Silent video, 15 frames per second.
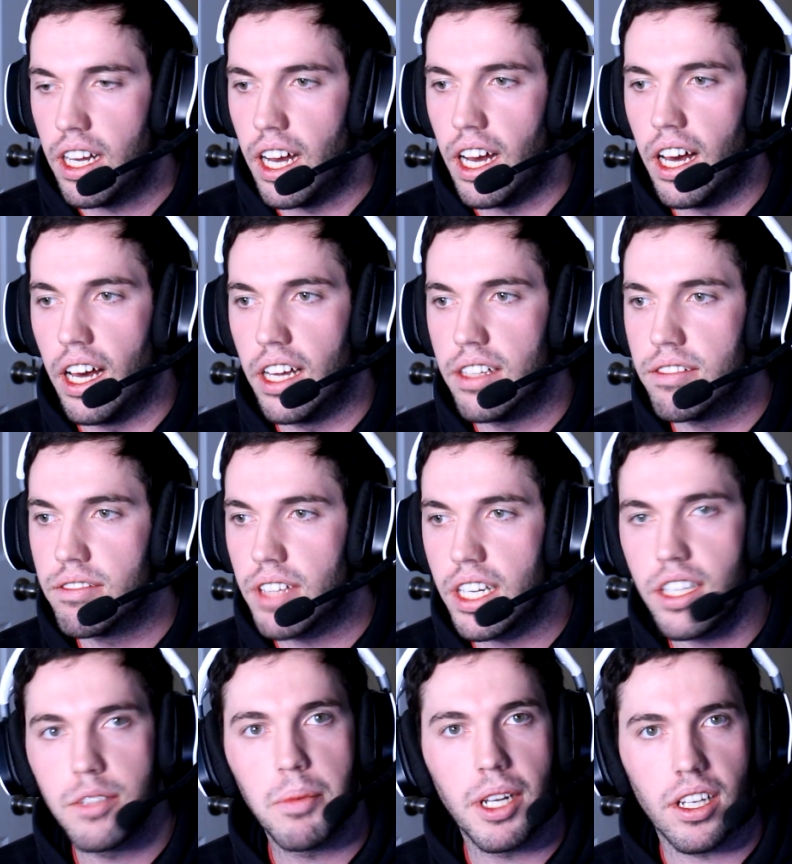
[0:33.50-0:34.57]
that
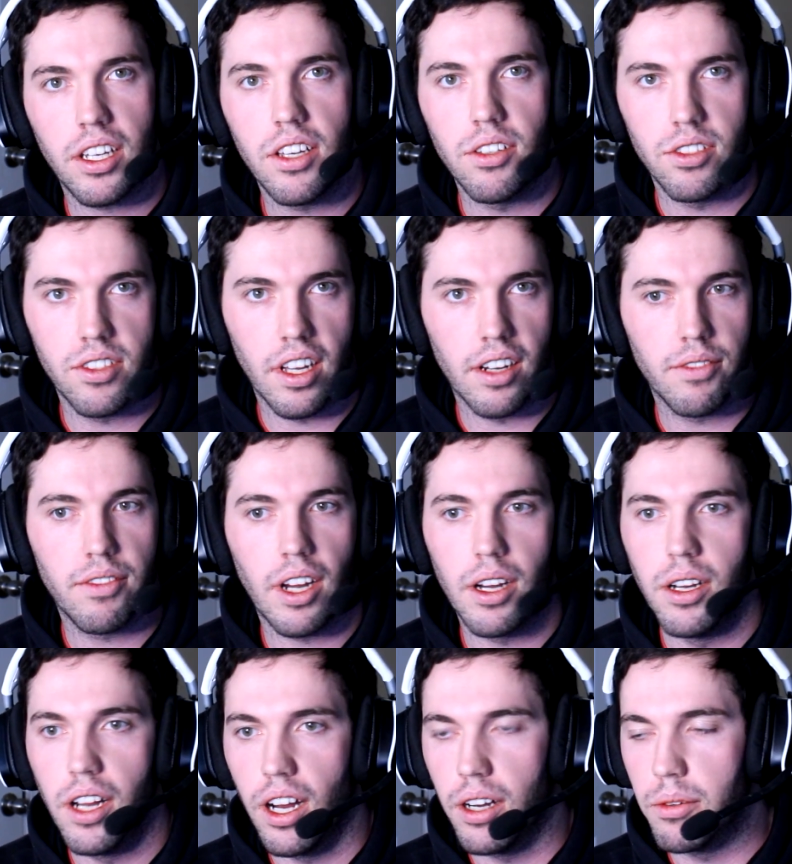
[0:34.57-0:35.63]
he's been accused of.
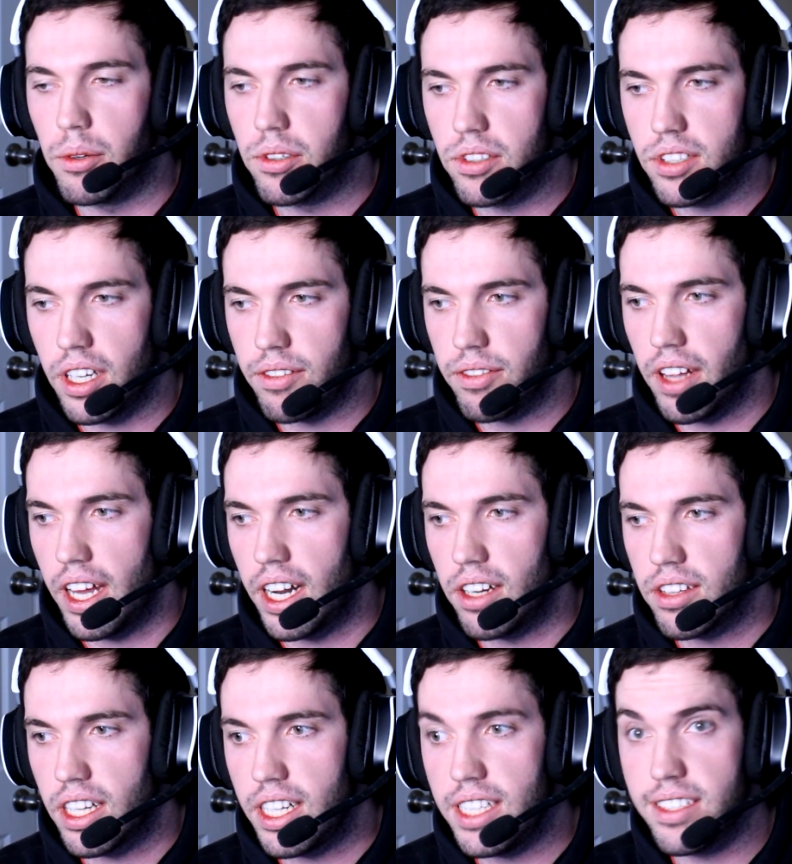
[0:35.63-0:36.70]
I won't say flat
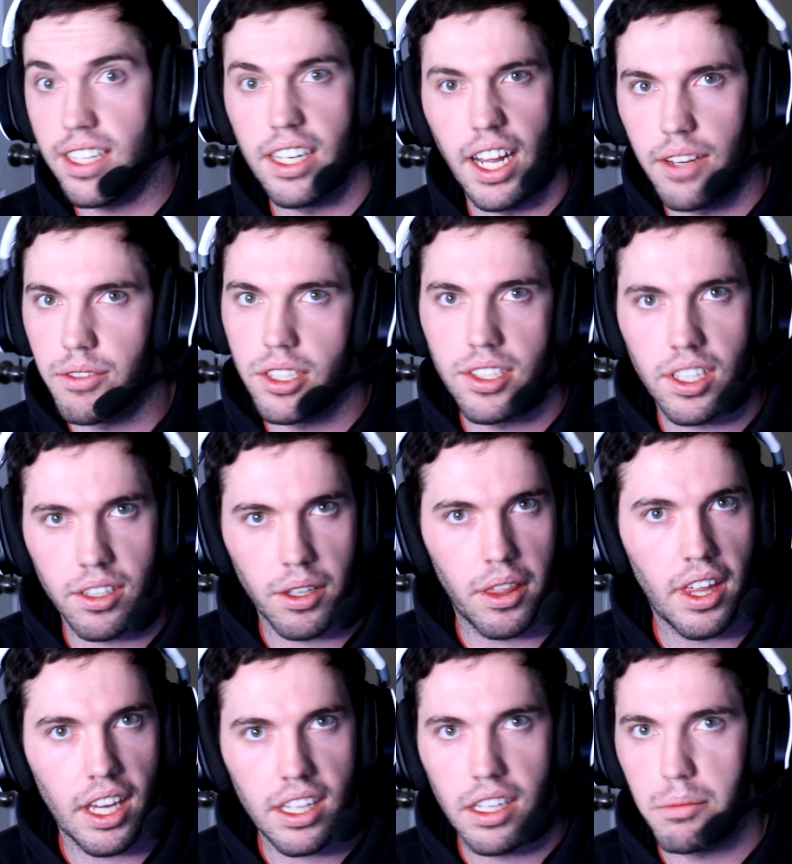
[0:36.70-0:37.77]
out that he's done every single
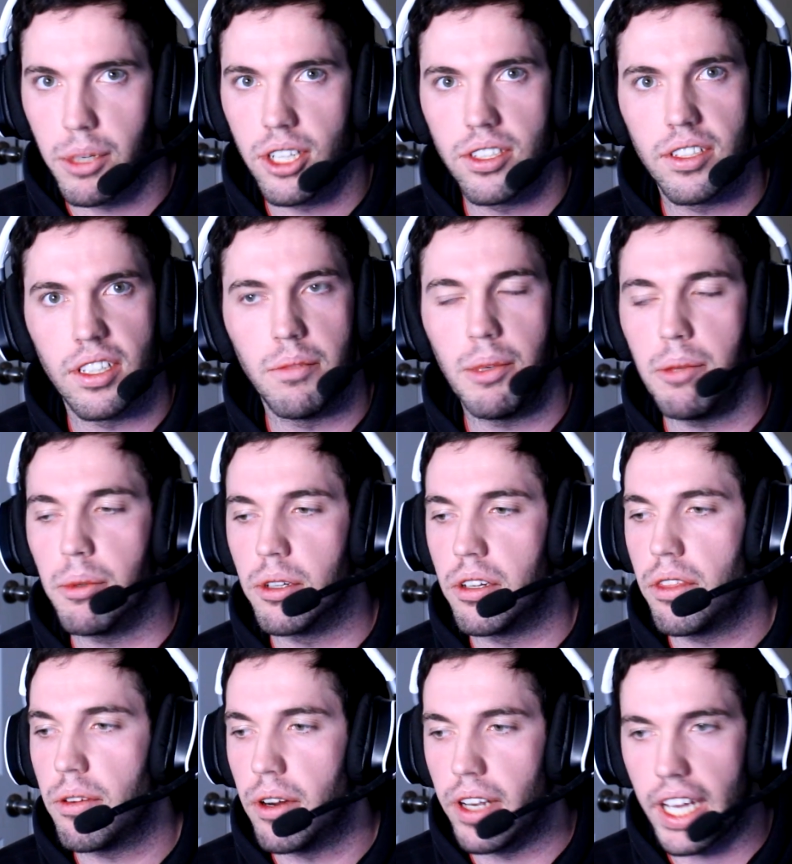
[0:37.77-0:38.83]
thing that people are
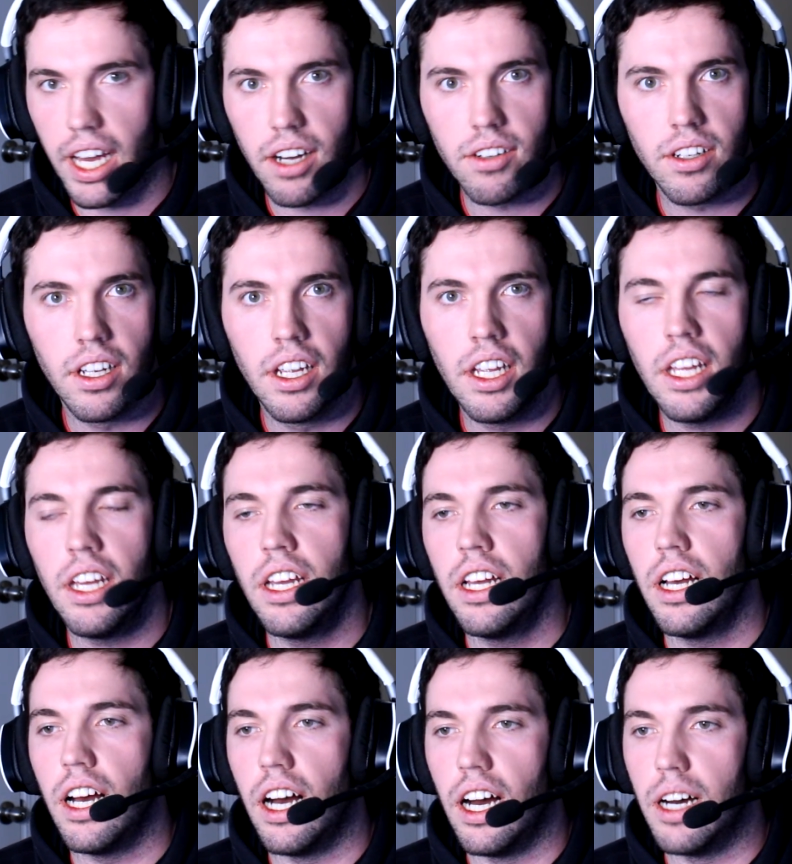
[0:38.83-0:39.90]
throwing out,
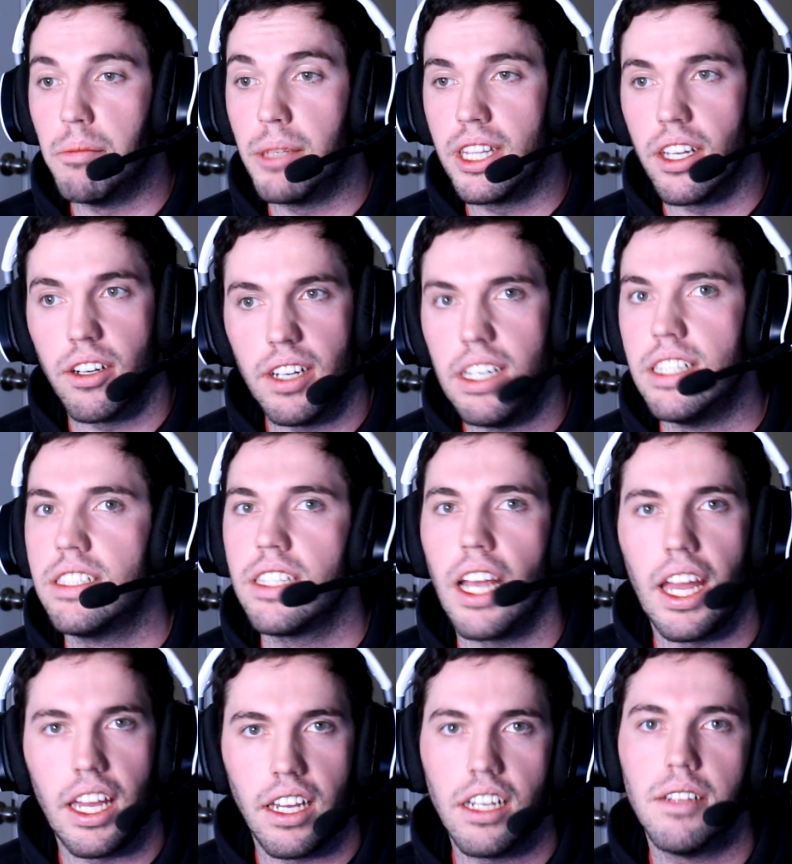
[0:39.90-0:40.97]
but there is
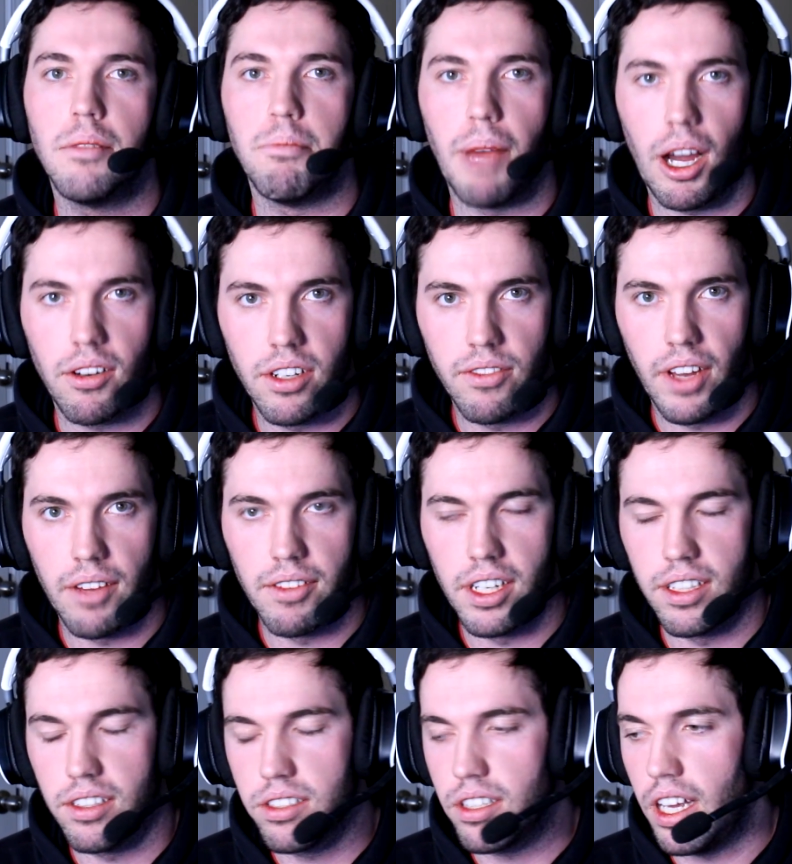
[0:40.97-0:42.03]
a mountain of
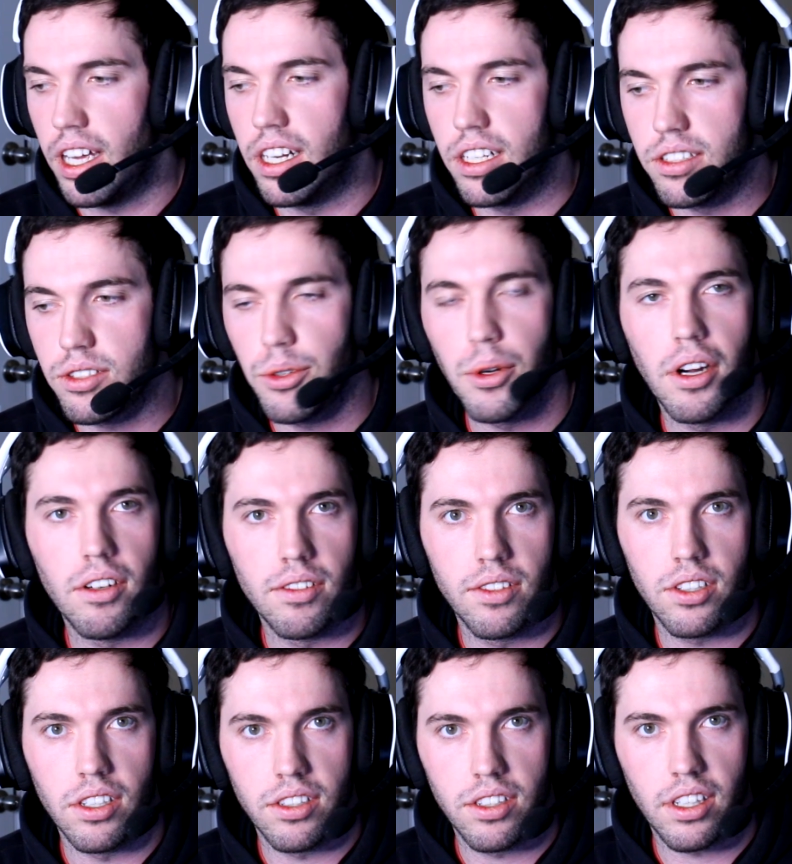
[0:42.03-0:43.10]
evidence, and it's grown
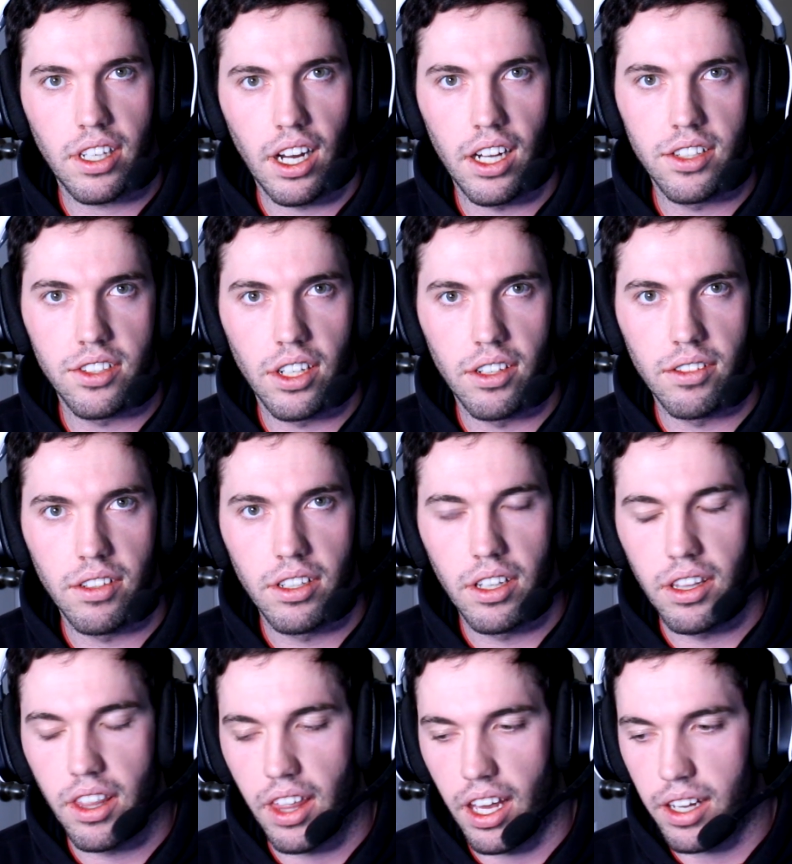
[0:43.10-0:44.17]
since the CodZone
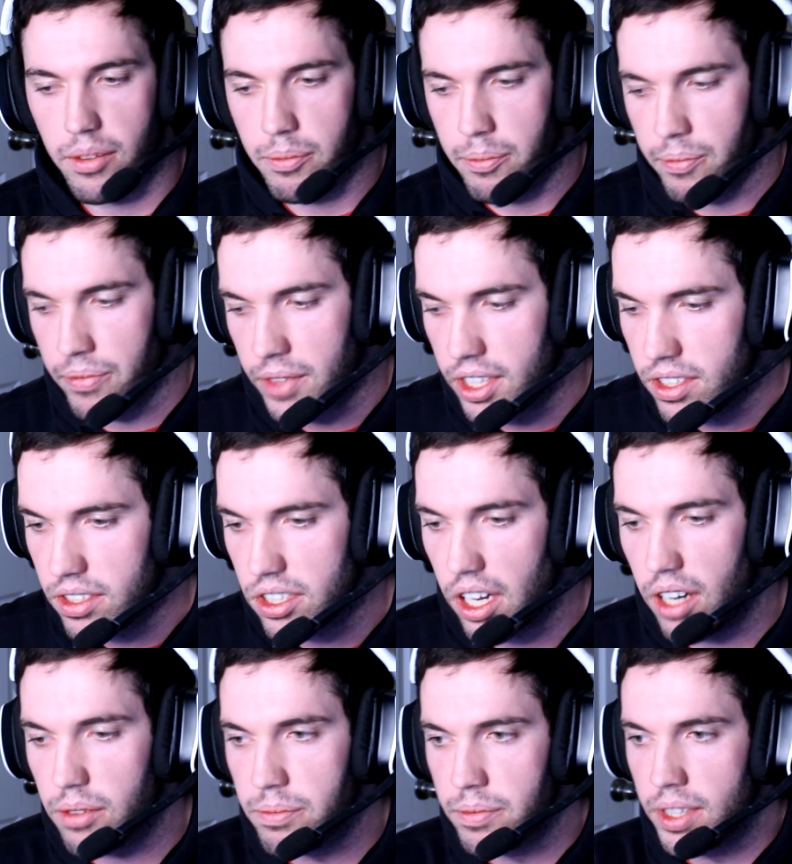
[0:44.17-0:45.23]
thing.
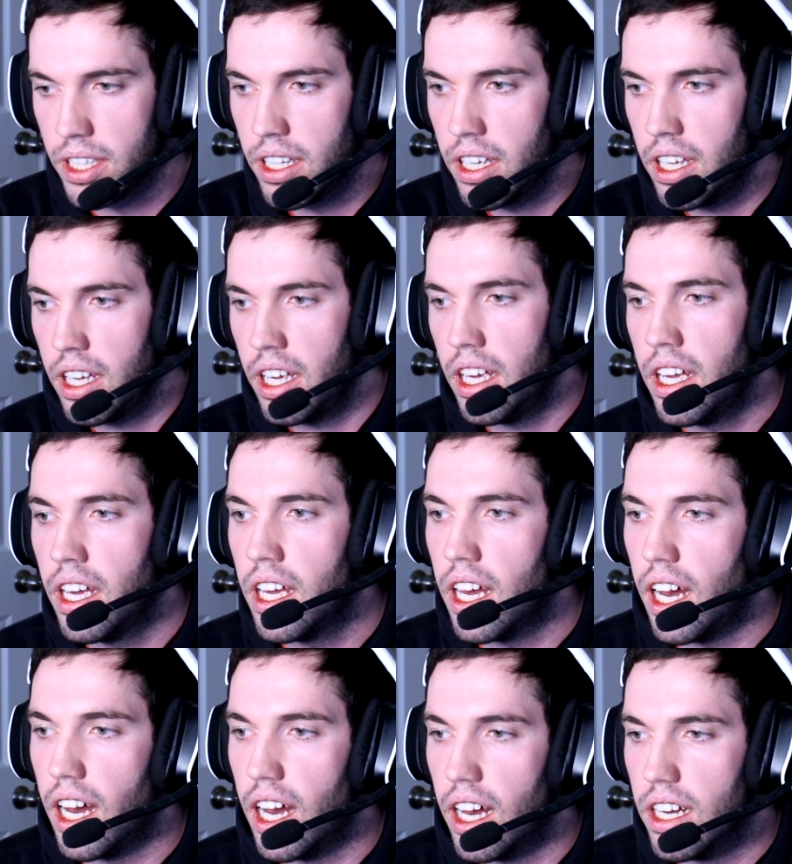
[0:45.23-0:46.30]
So,
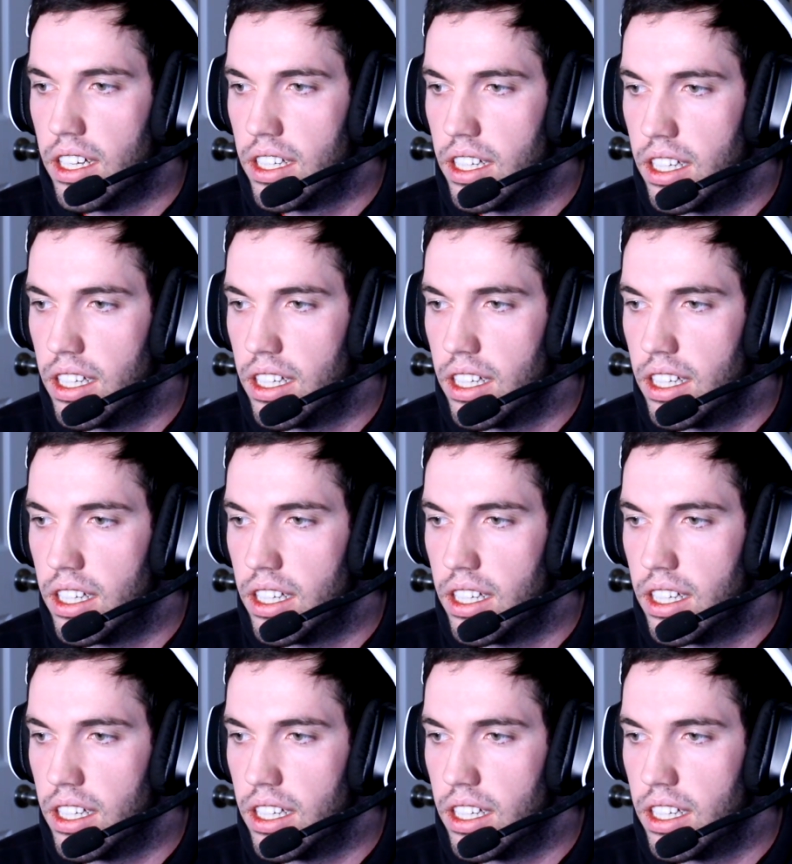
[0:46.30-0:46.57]
uh,